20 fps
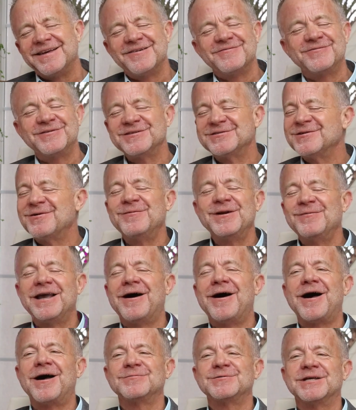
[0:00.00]
with so many
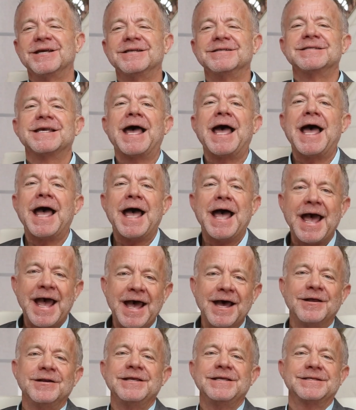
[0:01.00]
options,
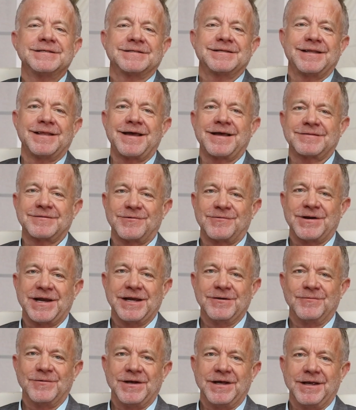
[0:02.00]
how do you select the
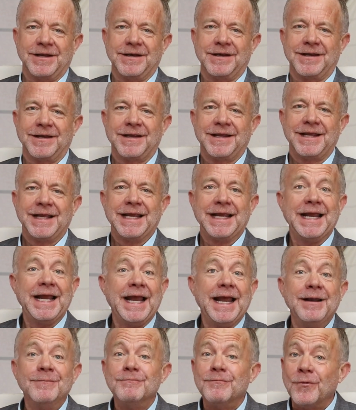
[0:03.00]
right one?
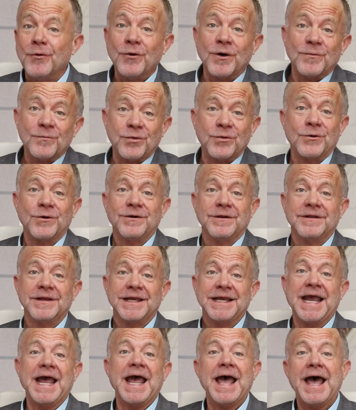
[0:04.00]
And more
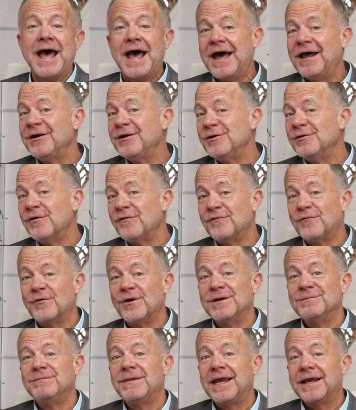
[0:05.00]
importantly, how do you
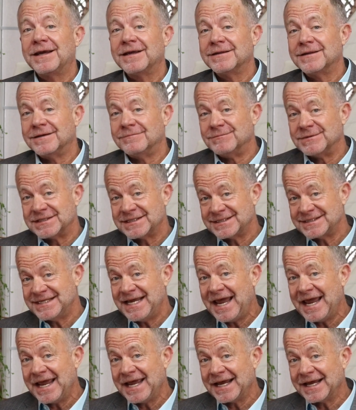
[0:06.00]
avoid making the
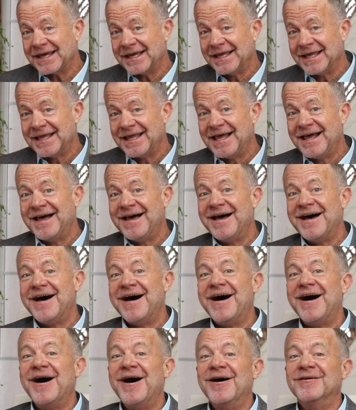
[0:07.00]
mistake
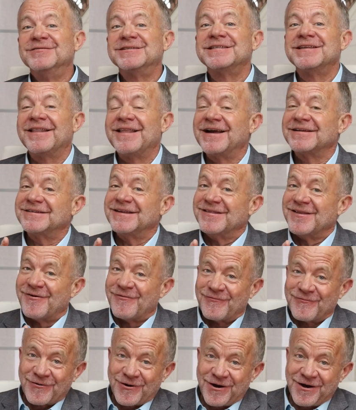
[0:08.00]
of selecting the
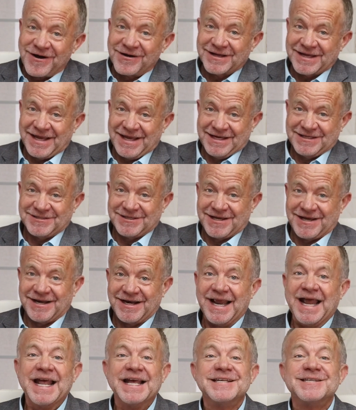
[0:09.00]
wrong
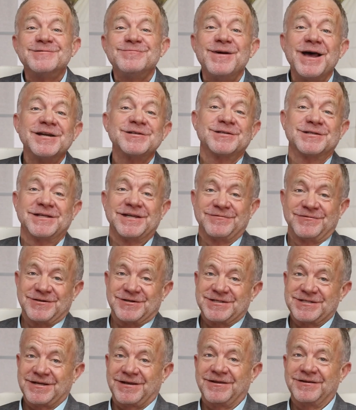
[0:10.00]
agent, especially if
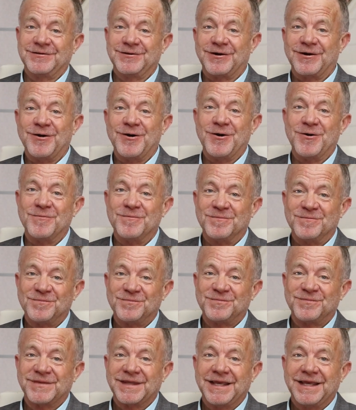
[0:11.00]
you're selling your home?
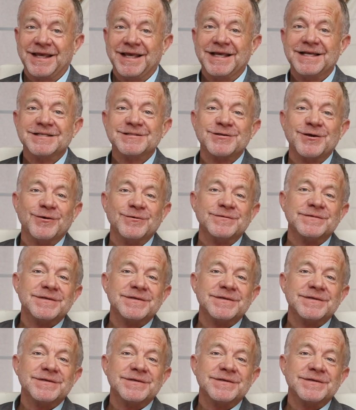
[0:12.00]
So